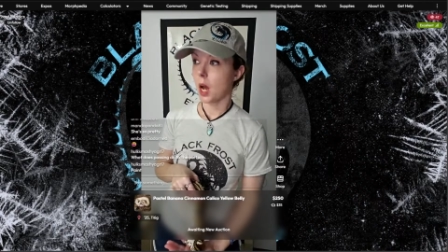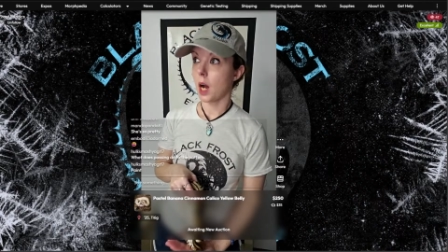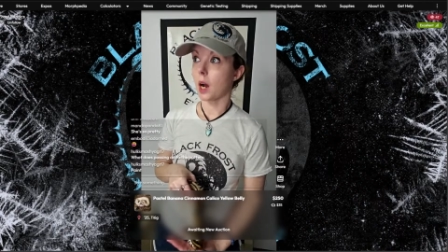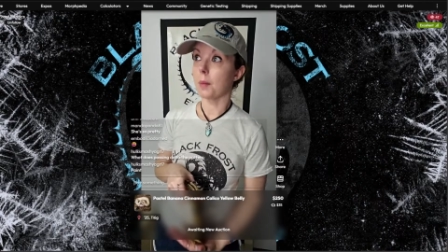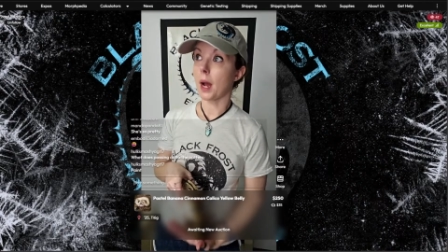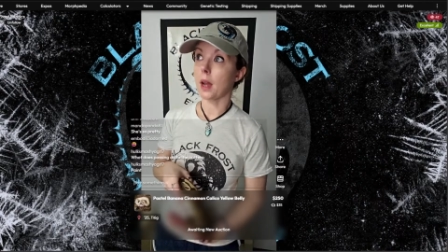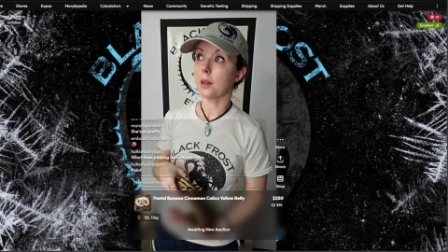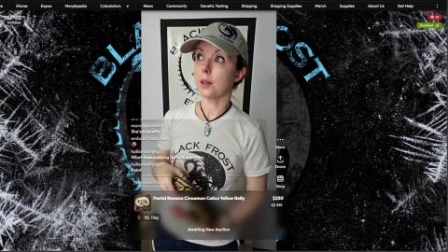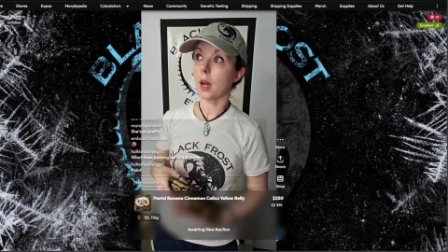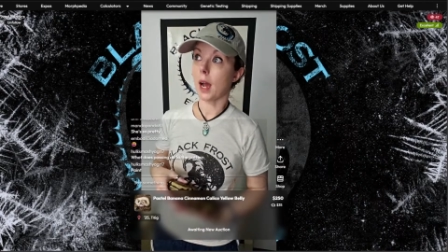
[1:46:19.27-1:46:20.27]

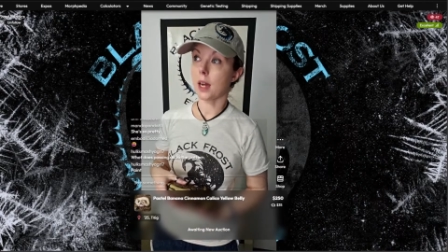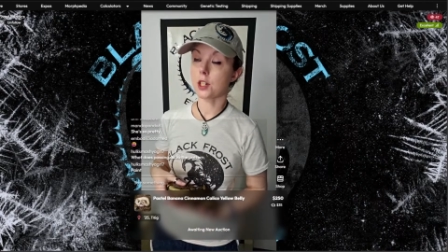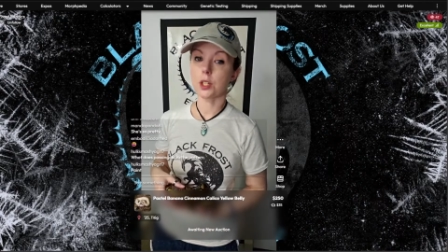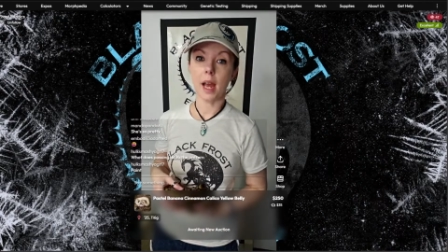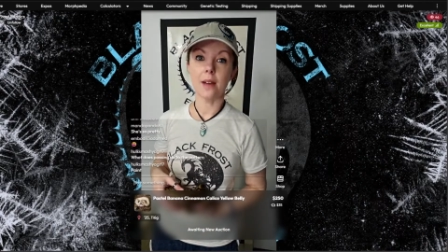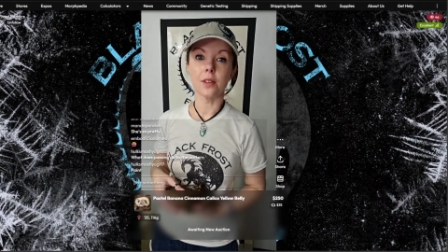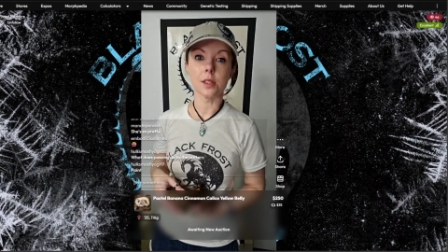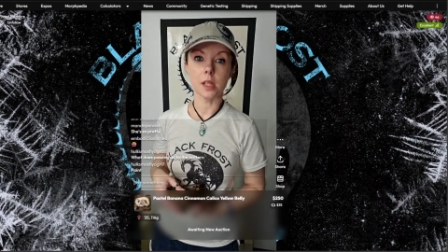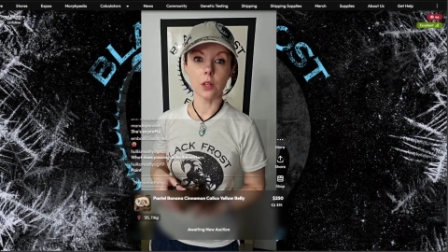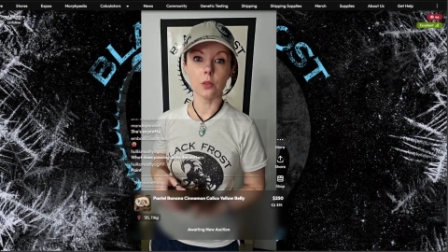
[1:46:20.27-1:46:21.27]
I actually have a
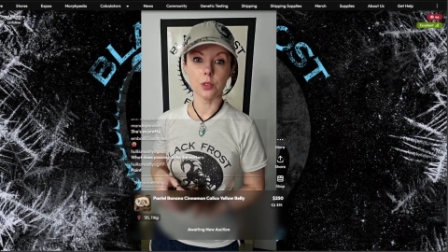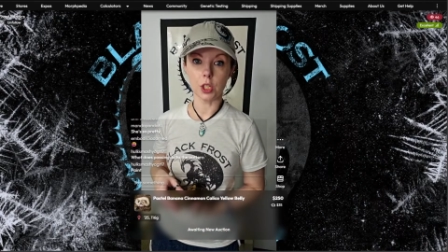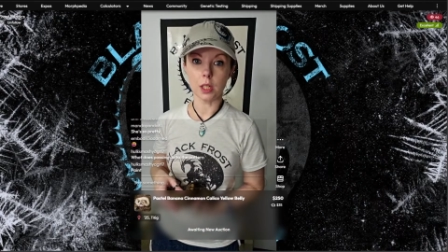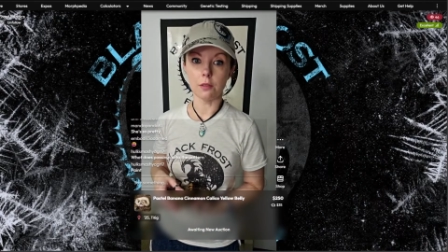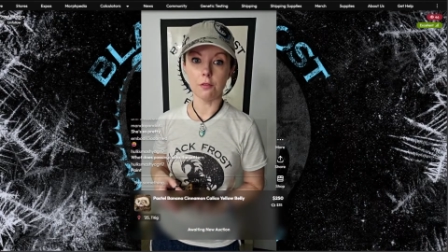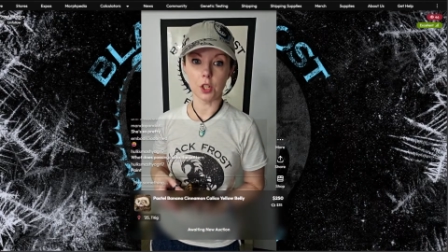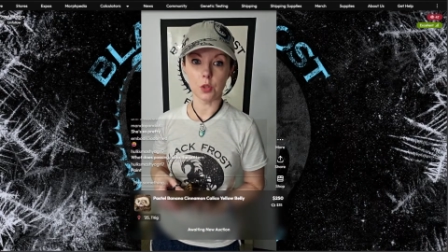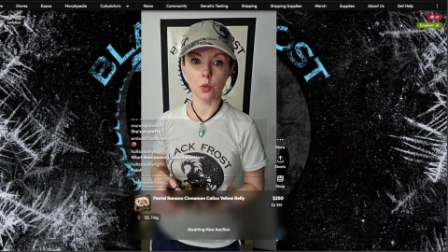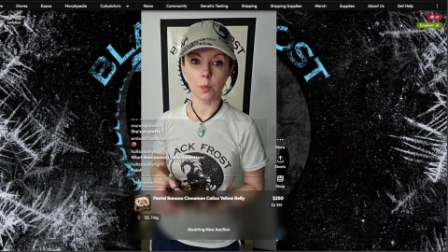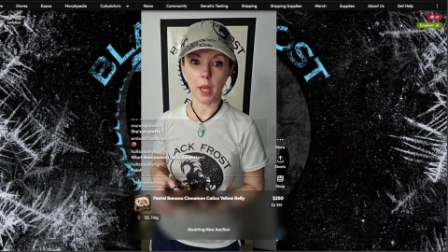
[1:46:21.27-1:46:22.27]
single gene
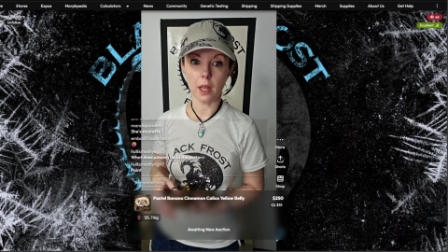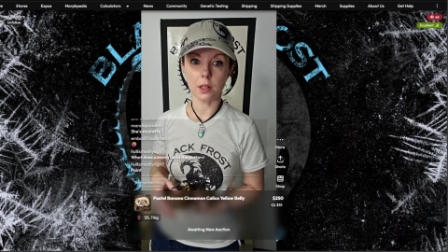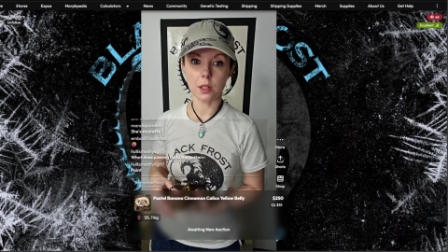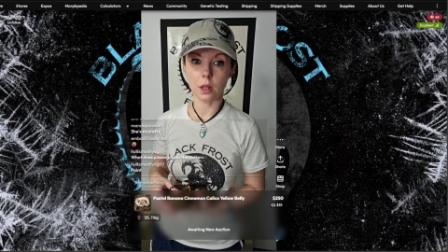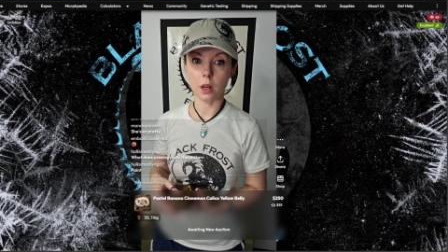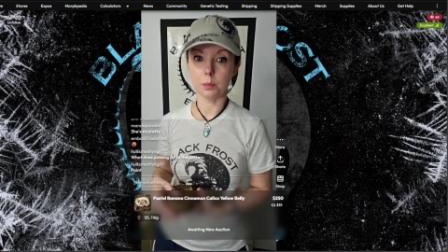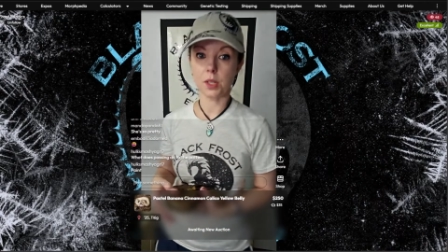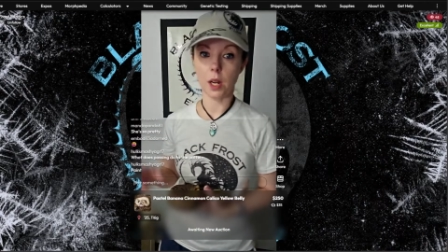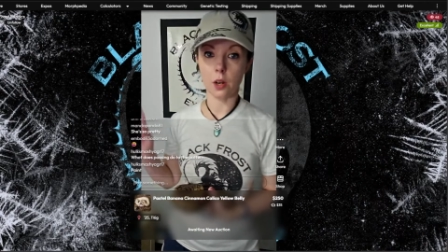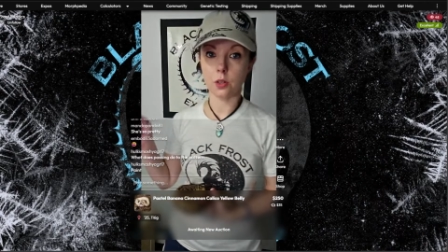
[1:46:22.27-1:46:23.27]
visual paint
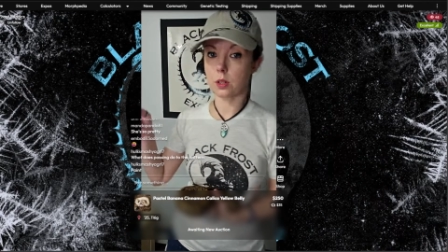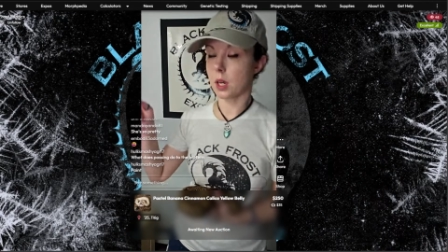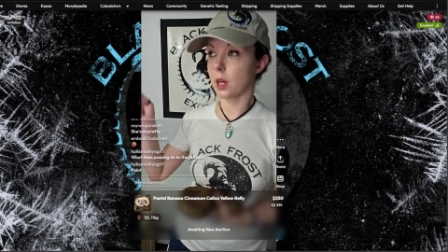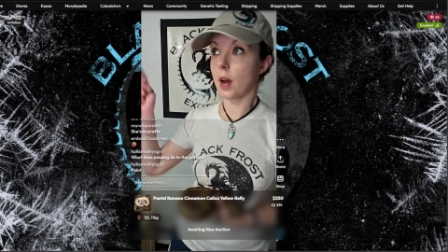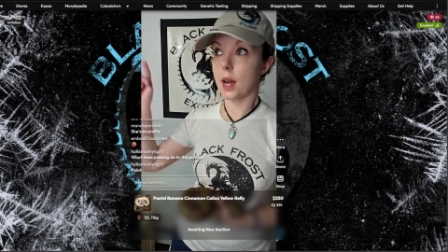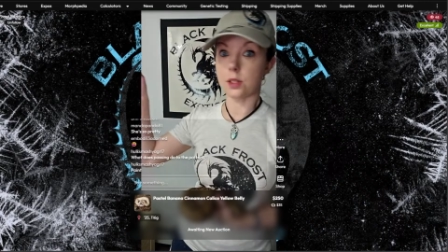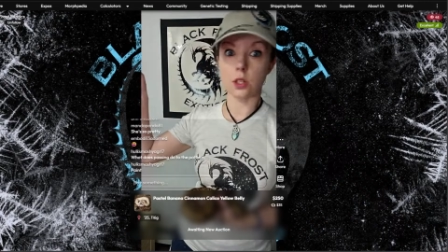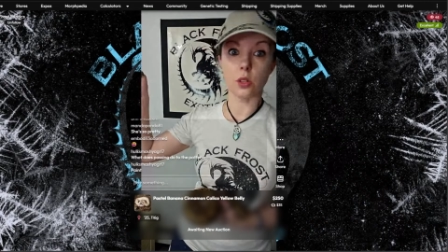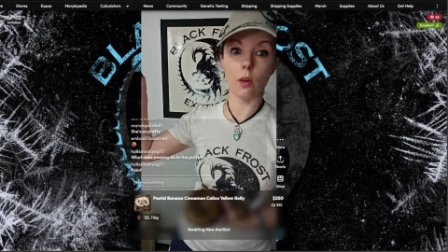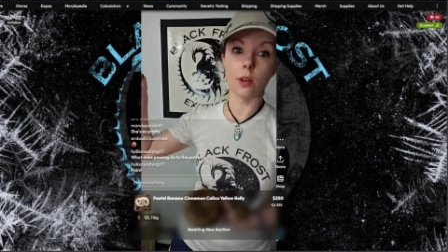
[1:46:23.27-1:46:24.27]
upstairs, and Isaac
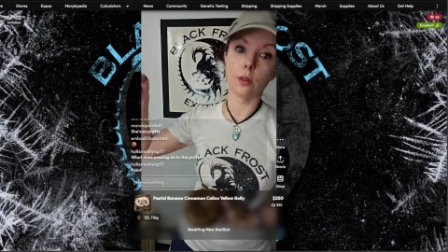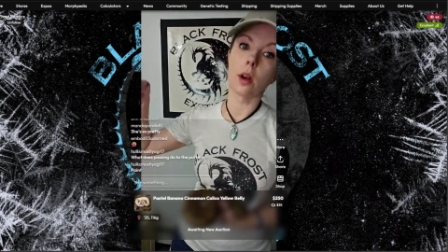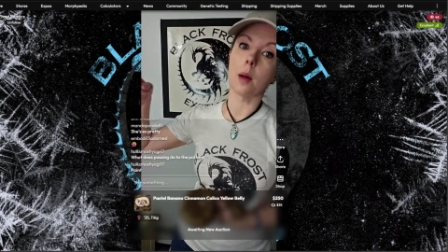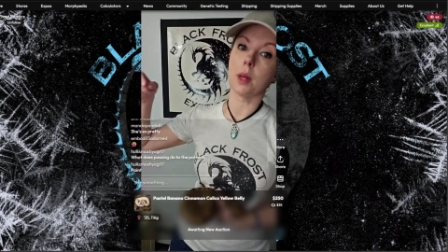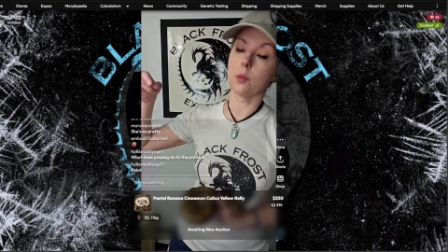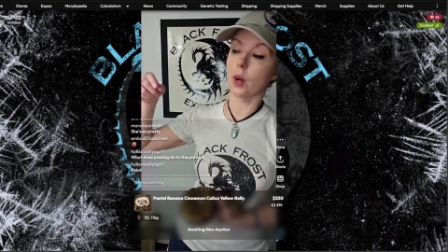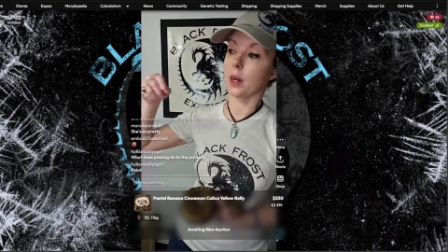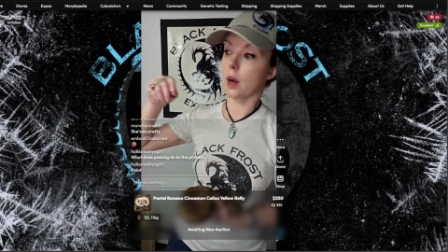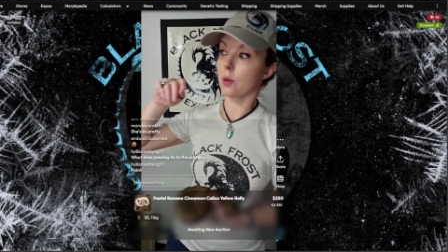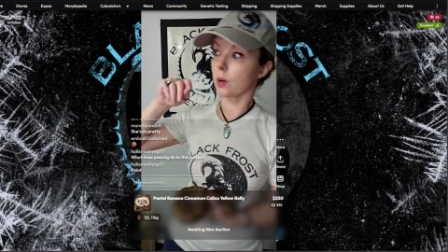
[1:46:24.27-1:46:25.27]
is going to grab him
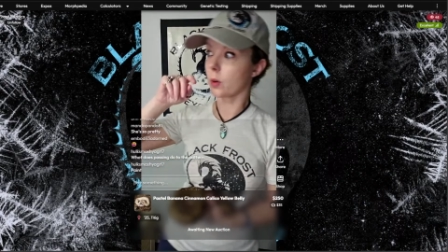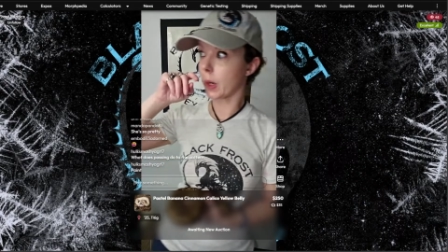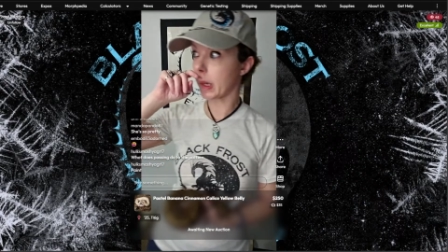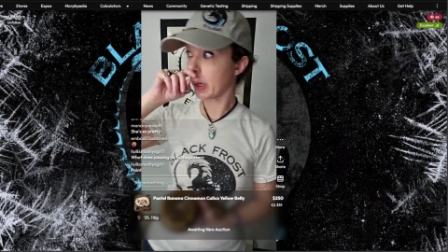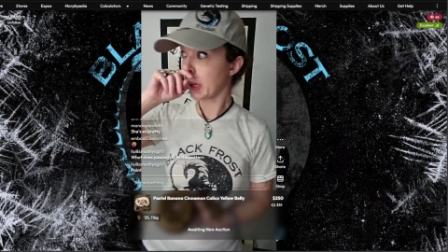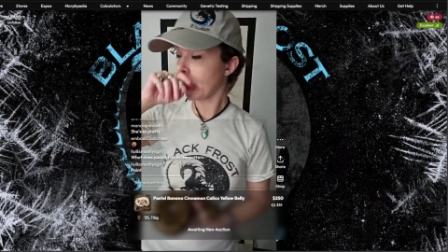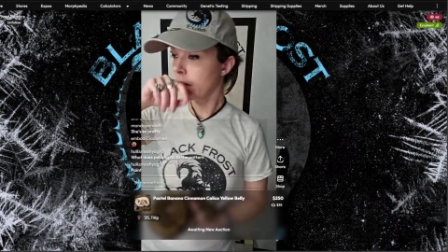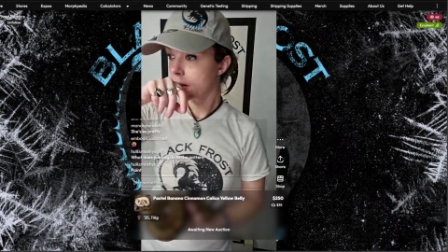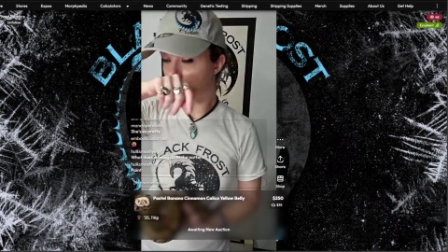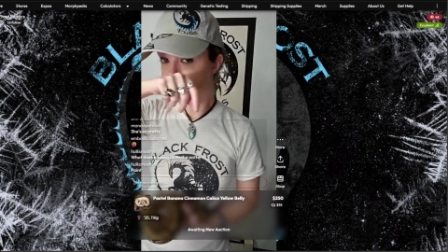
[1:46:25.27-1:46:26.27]
right now real quick,
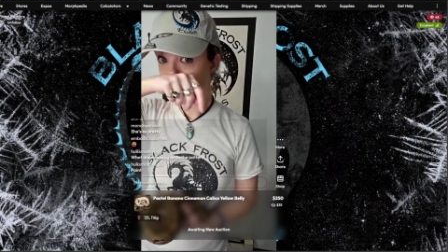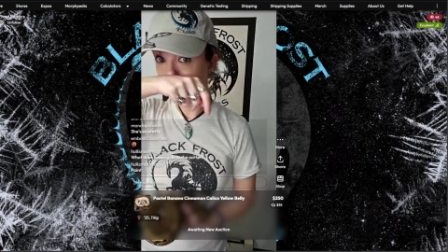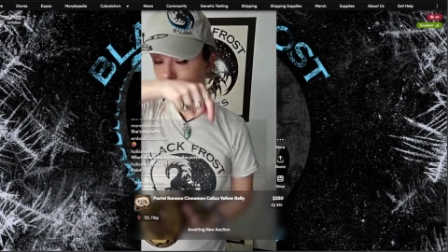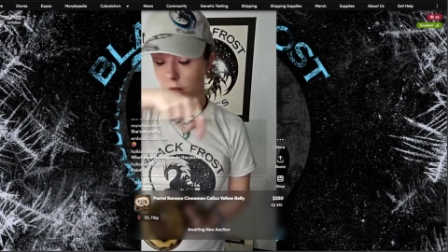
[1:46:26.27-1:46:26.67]
just so that you